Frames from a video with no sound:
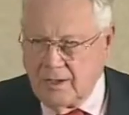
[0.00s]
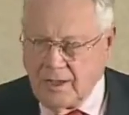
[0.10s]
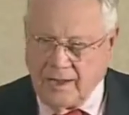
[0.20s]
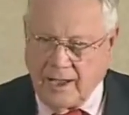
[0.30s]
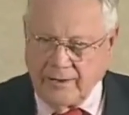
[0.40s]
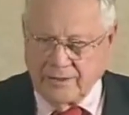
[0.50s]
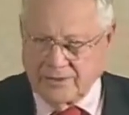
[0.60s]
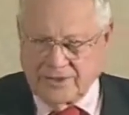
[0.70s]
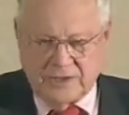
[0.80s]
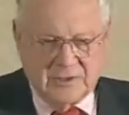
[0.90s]
and now you
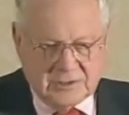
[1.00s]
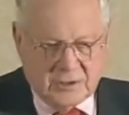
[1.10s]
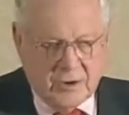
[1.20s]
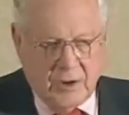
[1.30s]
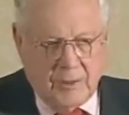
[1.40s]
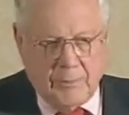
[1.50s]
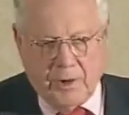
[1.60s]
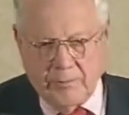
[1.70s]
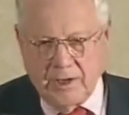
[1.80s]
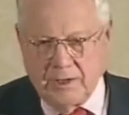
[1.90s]
set this girl up
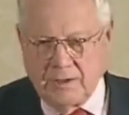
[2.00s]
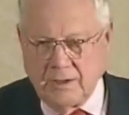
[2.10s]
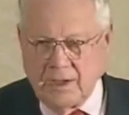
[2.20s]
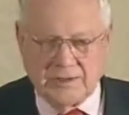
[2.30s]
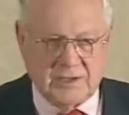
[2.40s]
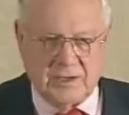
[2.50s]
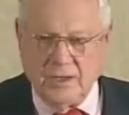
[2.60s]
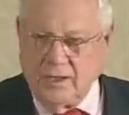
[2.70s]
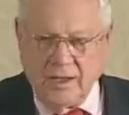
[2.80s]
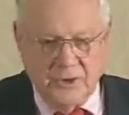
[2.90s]
on me. I said,
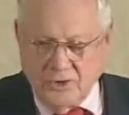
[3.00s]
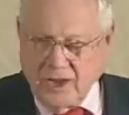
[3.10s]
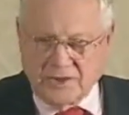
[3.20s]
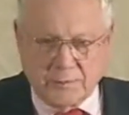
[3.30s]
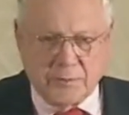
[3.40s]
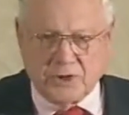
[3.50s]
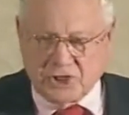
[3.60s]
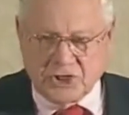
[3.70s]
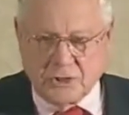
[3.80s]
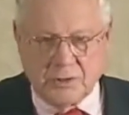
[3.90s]
you guys are
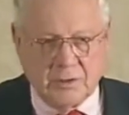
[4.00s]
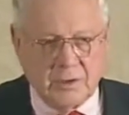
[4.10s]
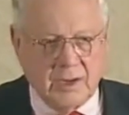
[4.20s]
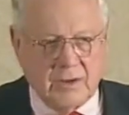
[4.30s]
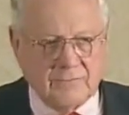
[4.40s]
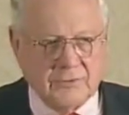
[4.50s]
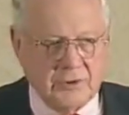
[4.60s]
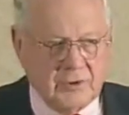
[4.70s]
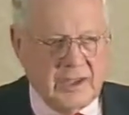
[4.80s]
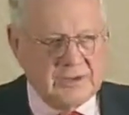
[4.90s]
Bush. Now, for
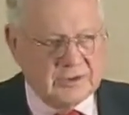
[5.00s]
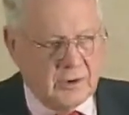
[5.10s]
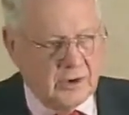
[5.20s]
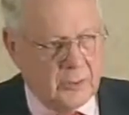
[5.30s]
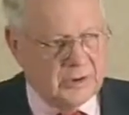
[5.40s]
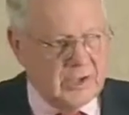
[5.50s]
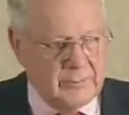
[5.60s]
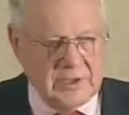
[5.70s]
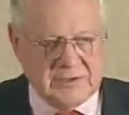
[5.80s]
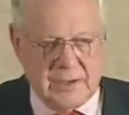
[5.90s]
you ladies that don't know what that
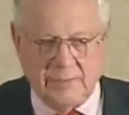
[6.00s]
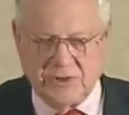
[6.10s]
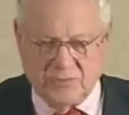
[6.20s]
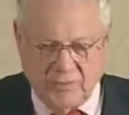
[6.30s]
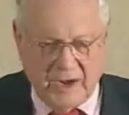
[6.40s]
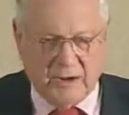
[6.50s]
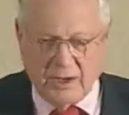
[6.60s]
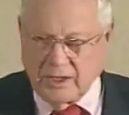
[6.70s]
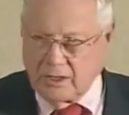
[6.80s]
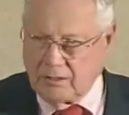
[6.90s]
means, that means you're minor
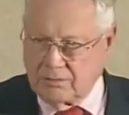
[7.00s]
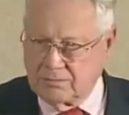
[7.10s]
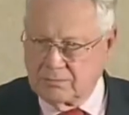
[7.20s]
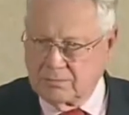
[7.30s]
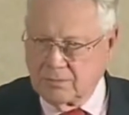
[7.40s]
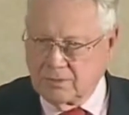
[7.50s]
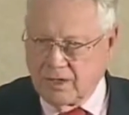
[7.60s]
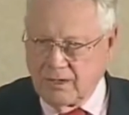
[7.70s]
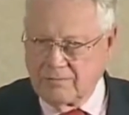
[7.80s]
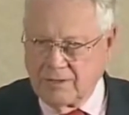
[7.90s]
league,
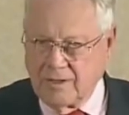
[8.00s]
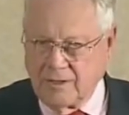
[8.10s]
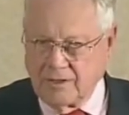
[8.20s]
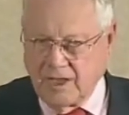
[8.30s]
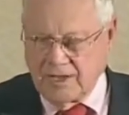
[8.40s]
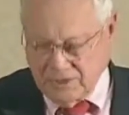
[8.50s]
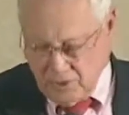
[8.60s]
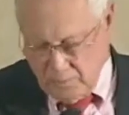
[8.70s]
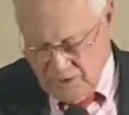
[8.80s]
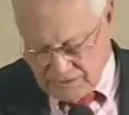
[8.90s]
okay? Guys that
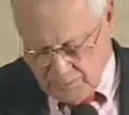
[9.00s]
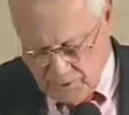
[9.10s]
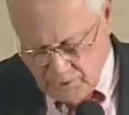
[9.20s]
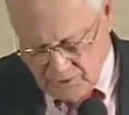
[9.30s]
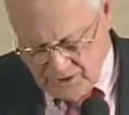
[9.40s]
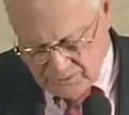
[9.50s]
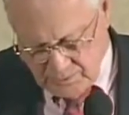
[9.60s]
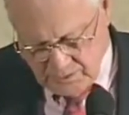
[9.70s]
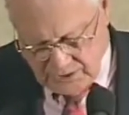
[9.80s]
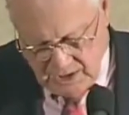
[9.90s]
know baseball know that's
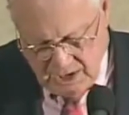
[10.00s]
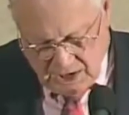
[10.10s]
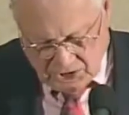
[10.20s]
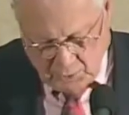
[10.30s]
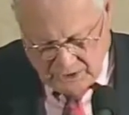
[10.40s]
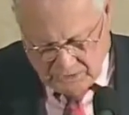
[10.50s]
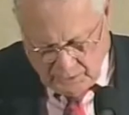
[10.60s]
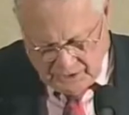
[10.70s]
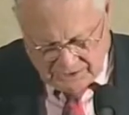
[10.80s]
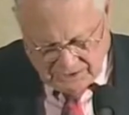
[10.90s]
what it is. So what's,
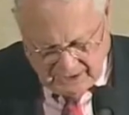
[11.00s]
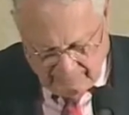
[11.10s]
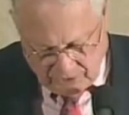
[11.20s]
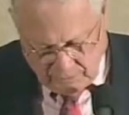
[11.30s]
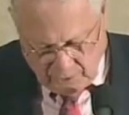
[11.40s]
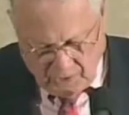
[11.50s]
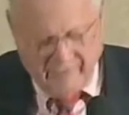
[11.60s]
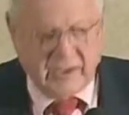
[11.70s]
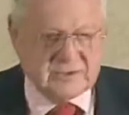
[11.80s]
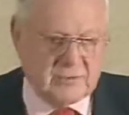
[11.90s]
what else has happened to me? Oh,
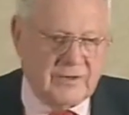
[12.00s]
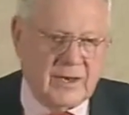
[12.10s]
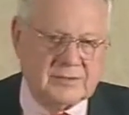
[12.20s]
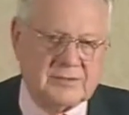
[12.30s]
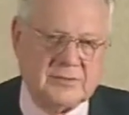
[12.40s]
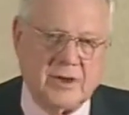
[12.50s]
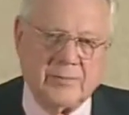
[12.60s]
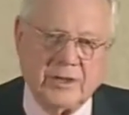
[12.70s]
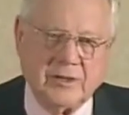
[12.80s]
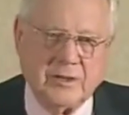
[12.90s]
I've had surveillances on
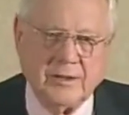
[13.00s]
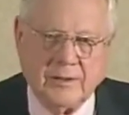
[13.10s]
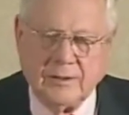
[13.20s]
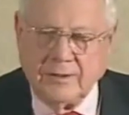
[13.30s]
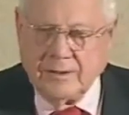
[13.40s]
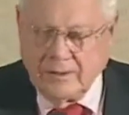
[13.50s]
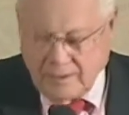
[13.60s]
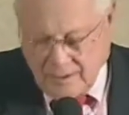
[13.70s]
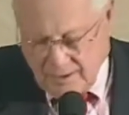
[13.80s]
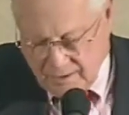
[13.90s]
me
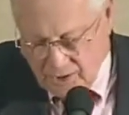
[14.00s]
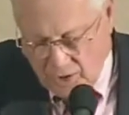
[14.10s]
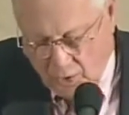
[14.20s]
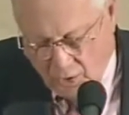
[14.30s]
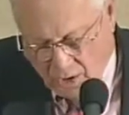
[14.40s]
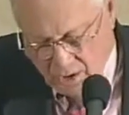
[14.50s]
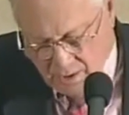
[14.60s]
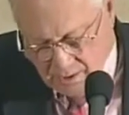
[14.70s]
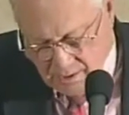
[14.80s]
uh, galore.